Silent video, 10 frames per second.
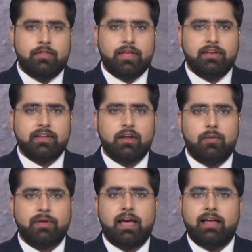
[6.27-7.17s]
The Indian
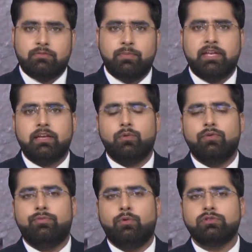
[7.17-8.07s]
Army and media
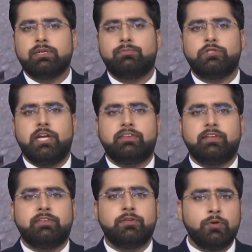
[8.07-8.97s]
were falsely
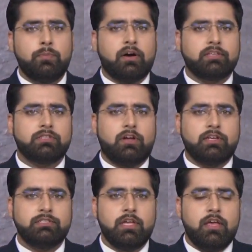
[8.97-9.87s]
projecting two
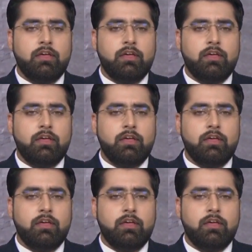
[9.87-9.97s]
Pakistanis